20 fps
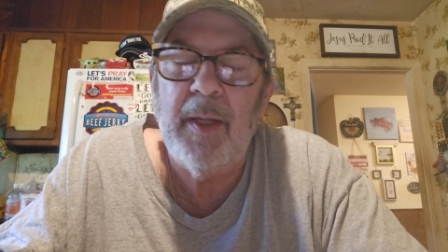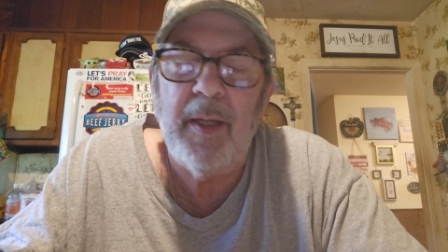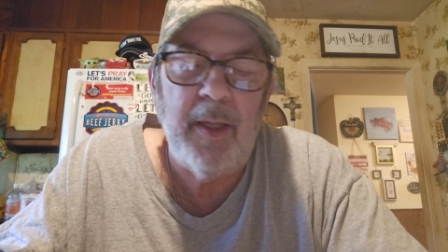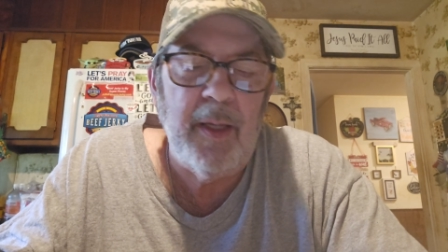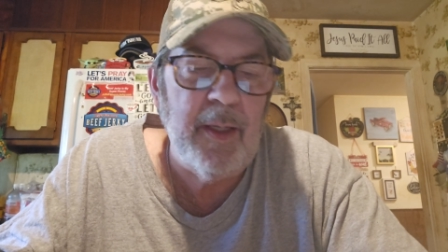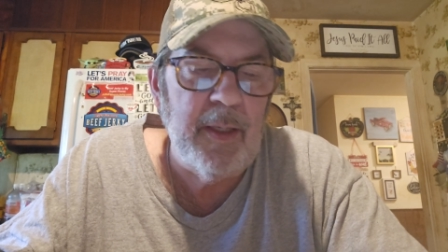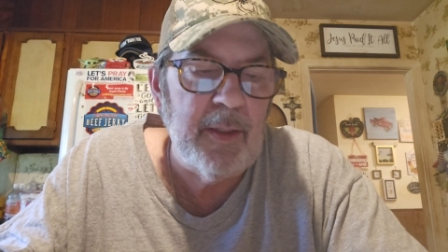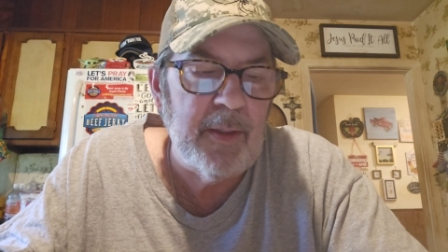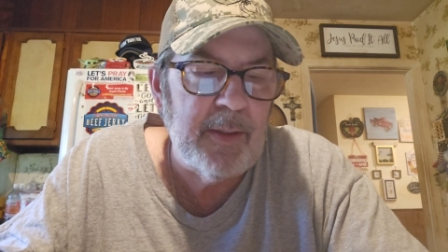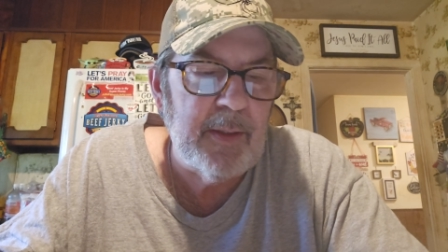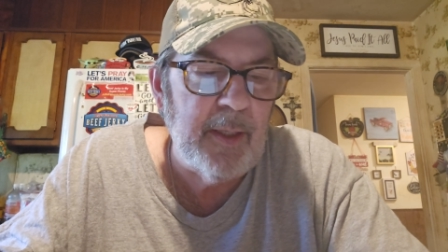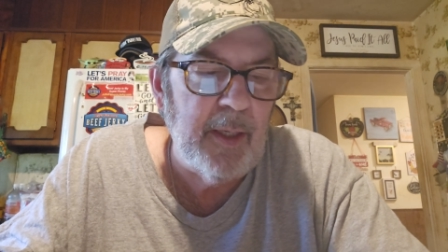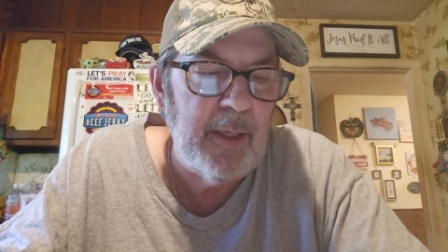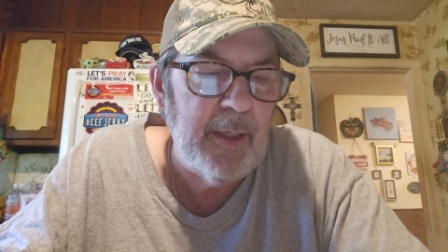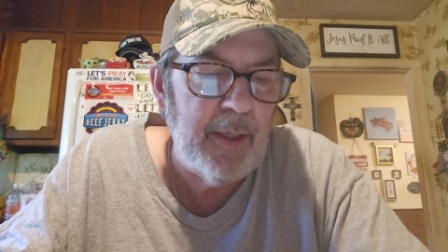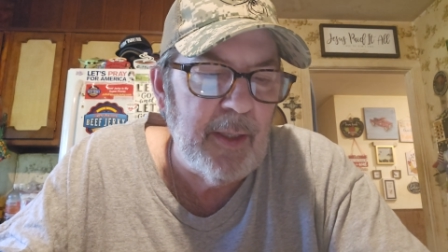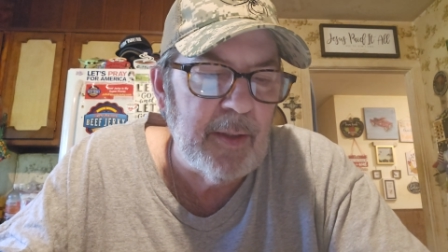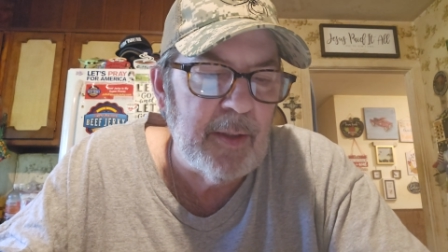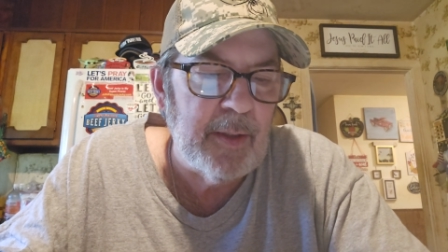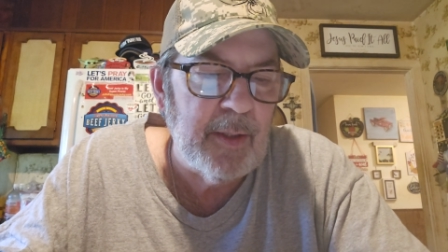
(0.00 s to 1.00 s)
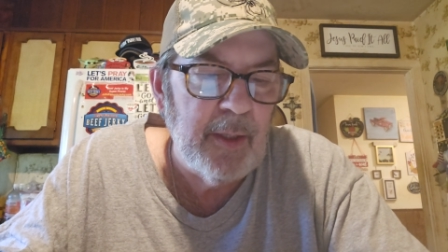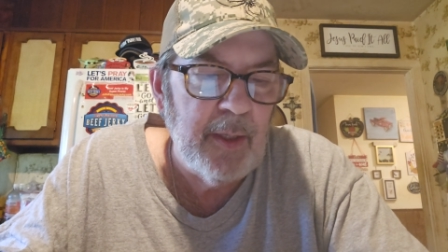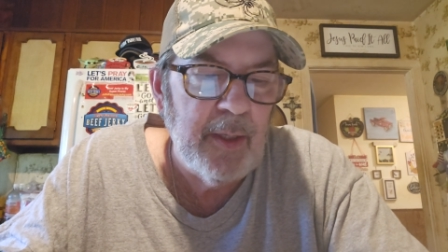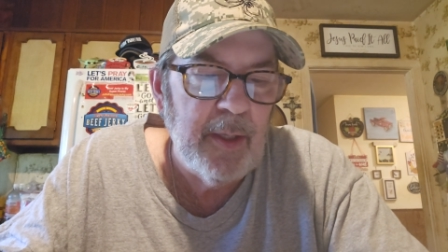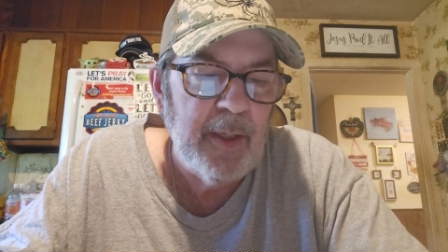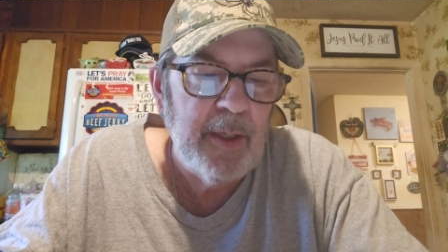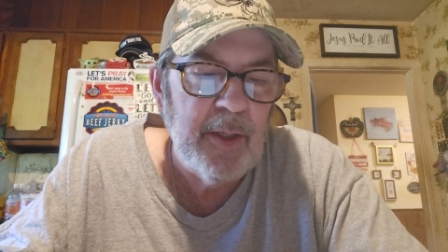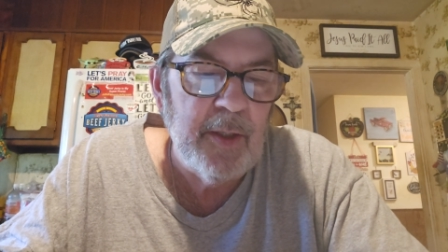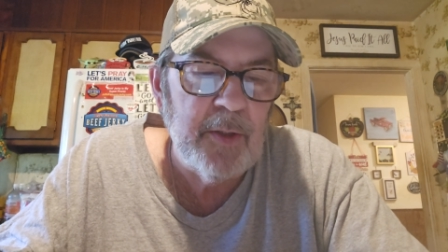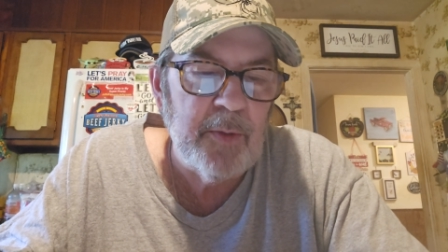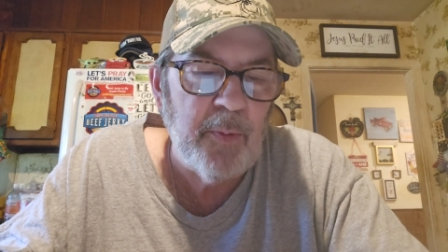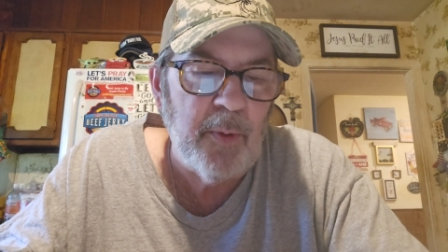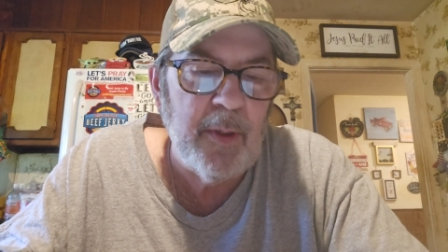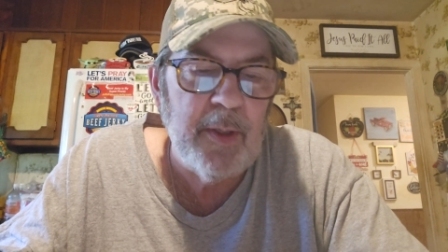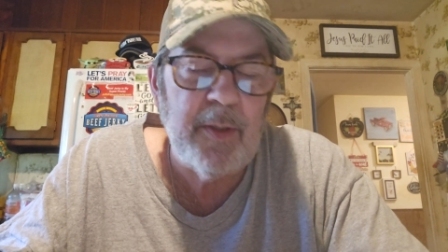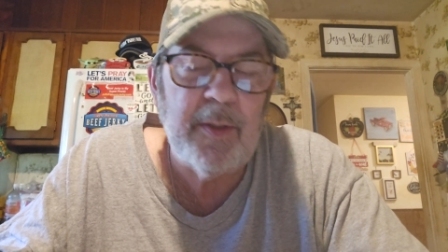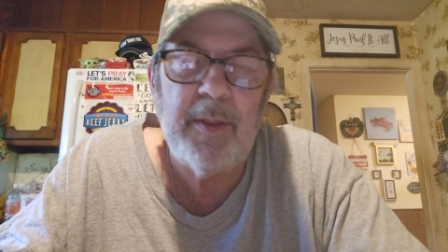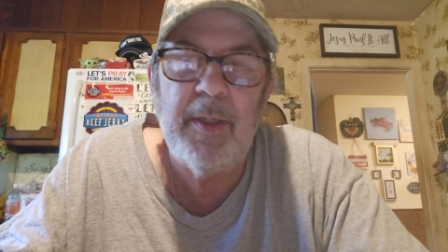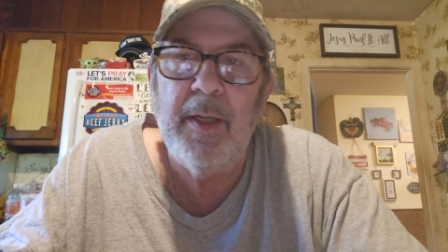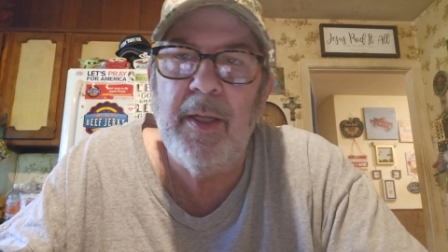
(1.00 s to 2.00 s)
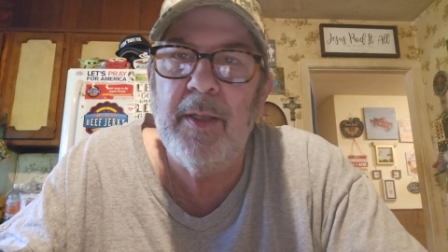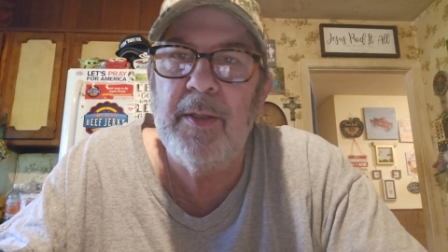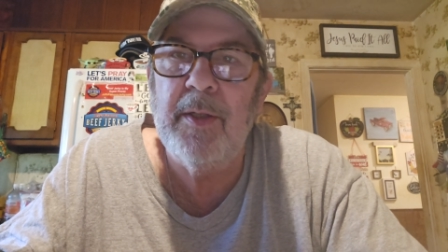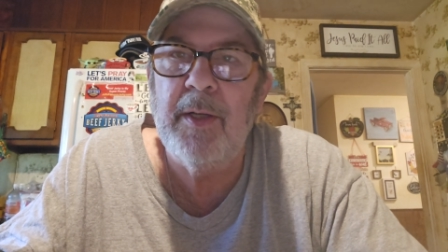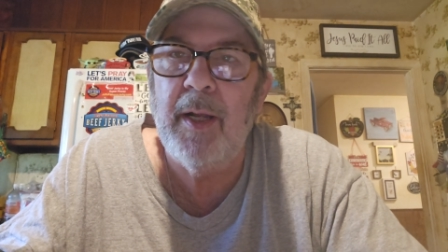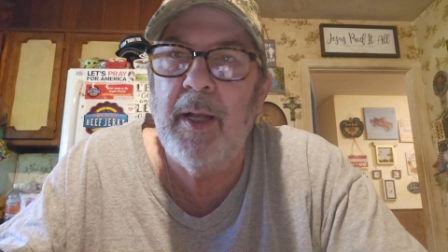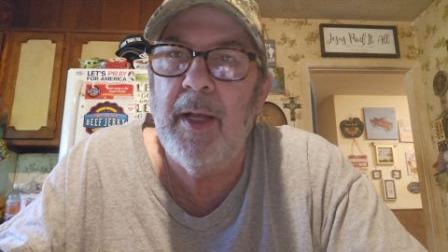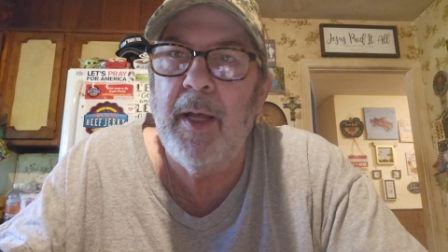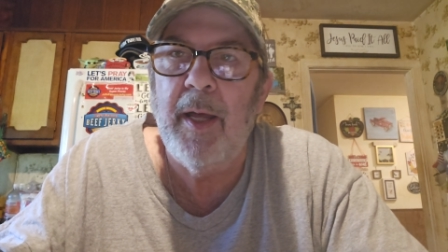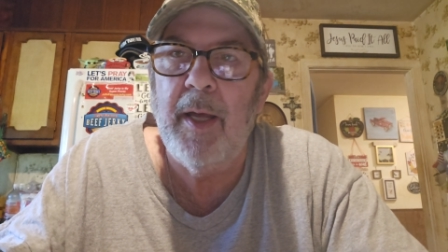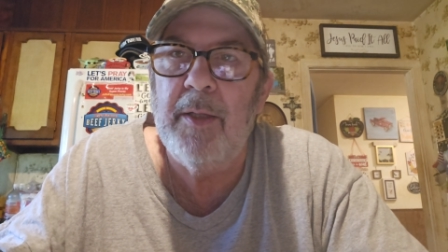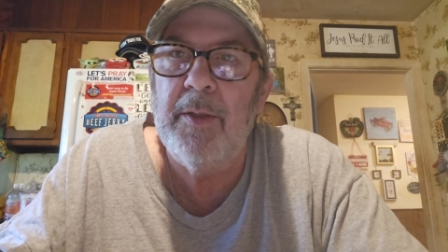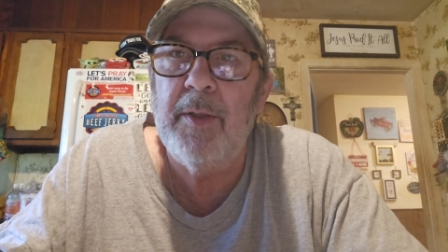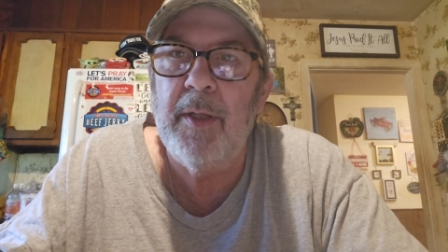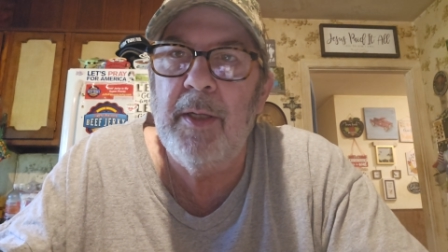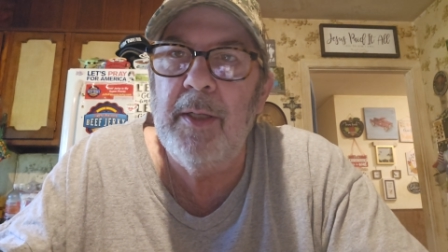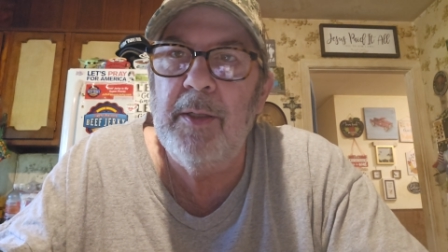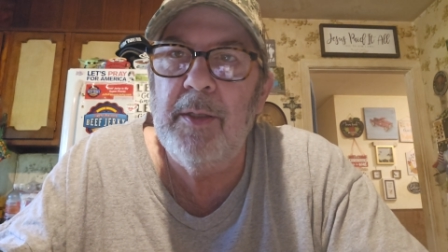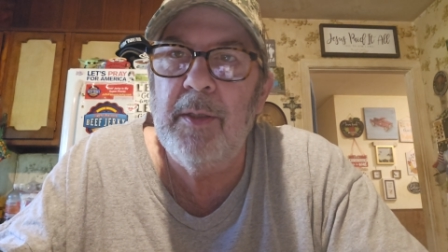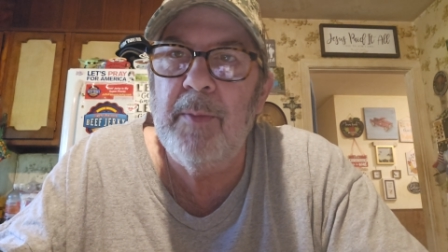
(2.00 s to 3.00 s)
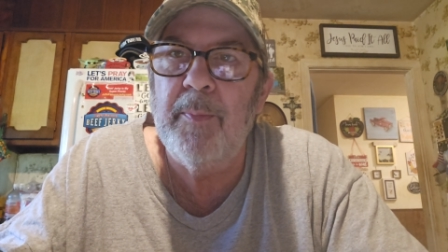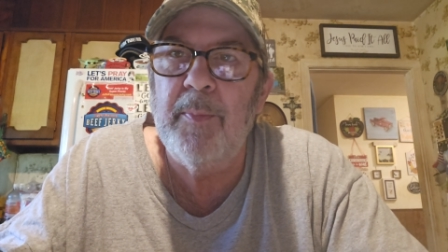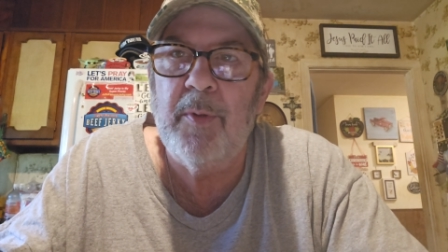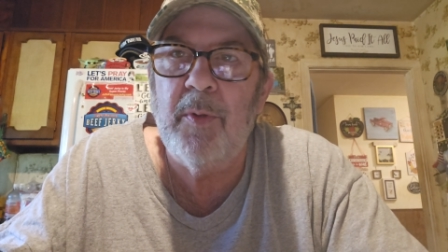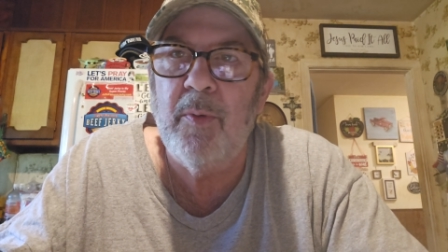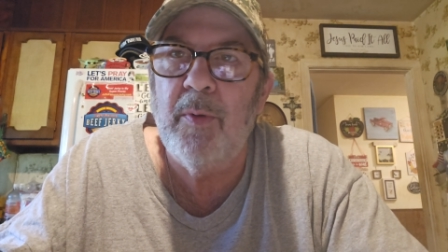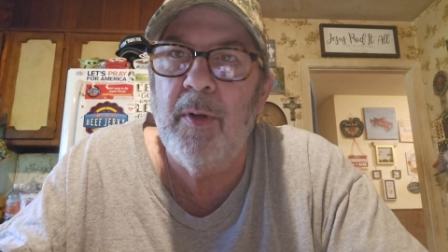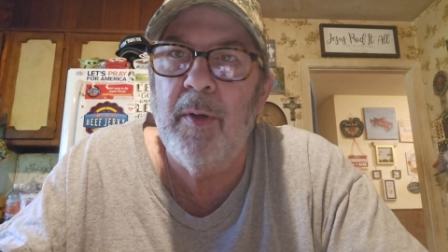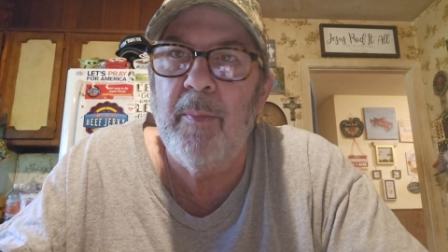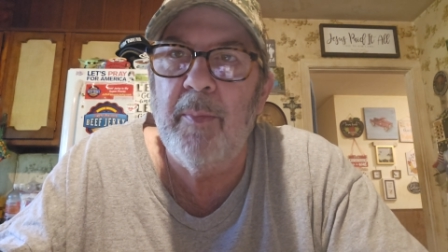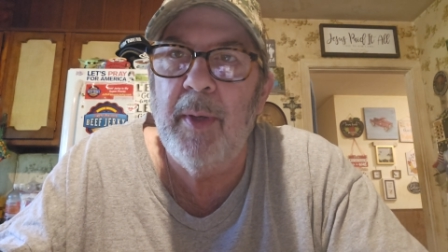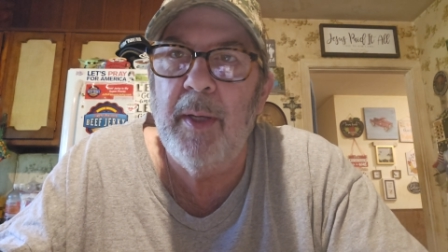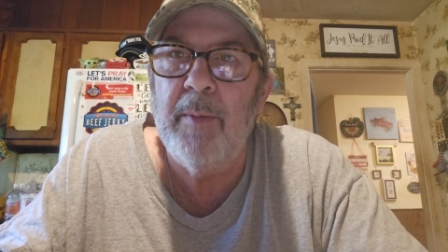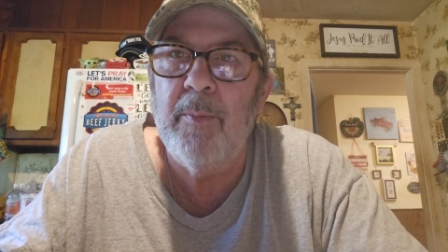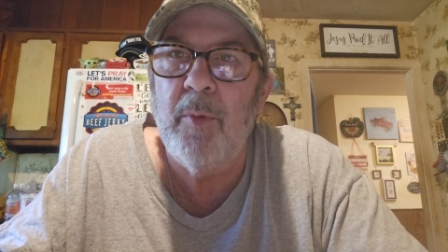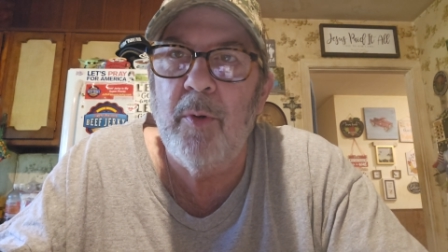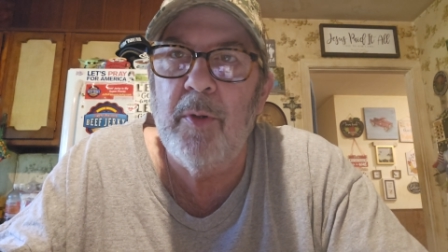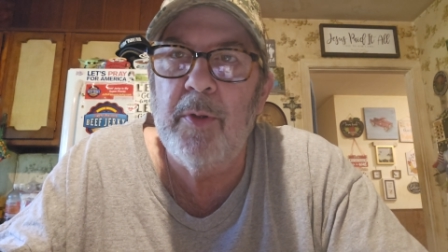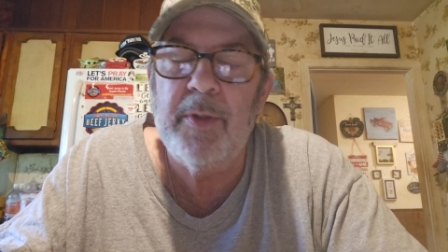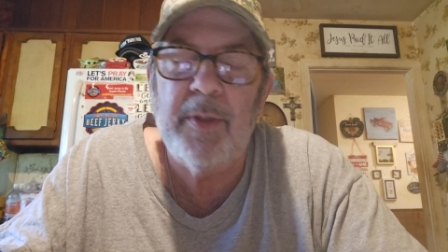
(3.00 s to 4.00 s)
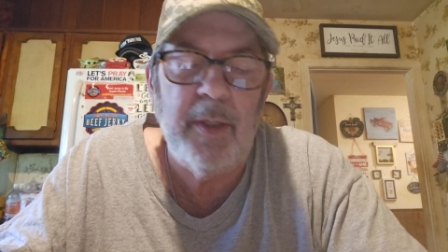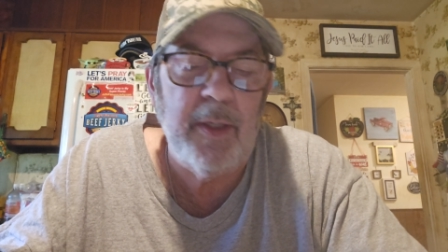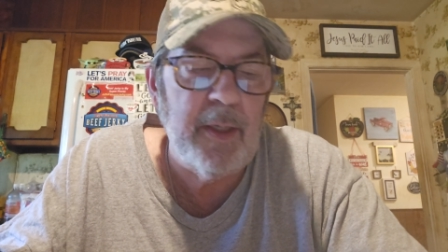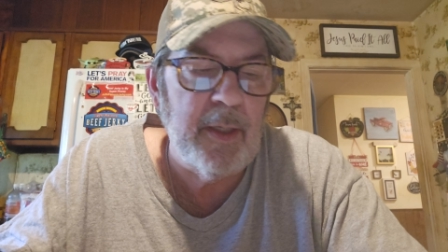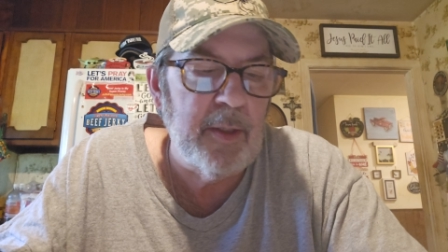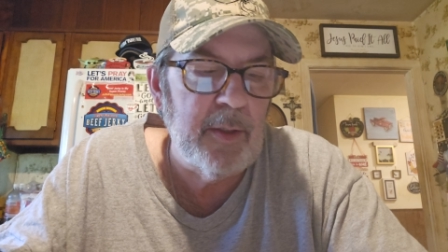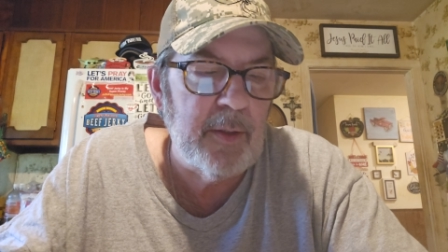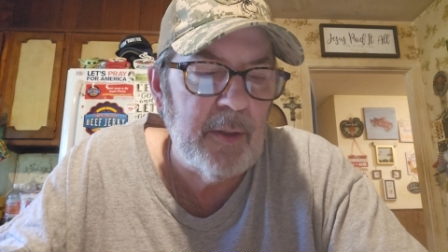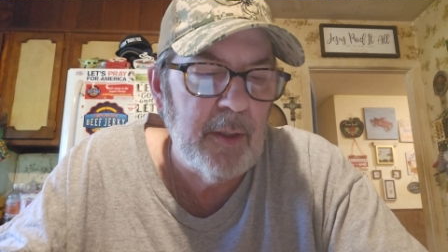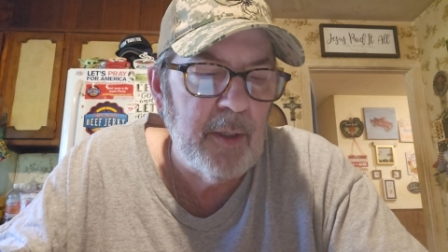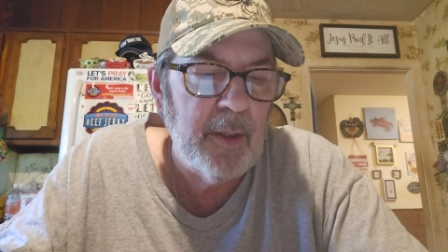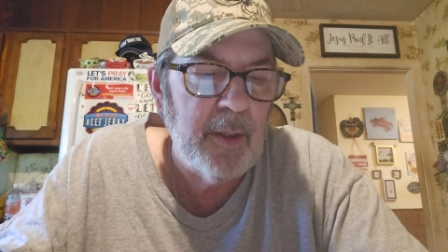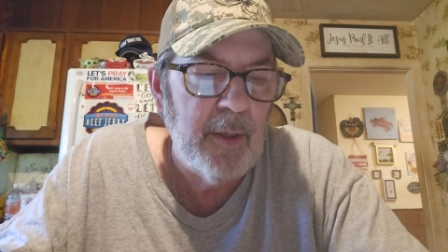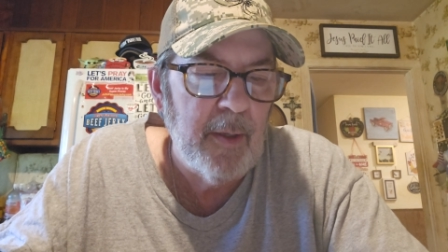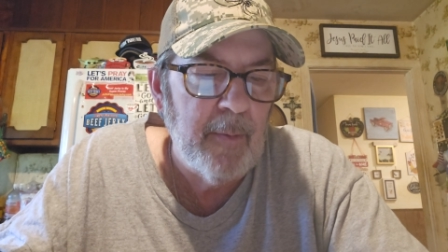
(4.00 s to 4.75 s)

Uh, it says, here's what it says, and I, I changed it to where it made more sense.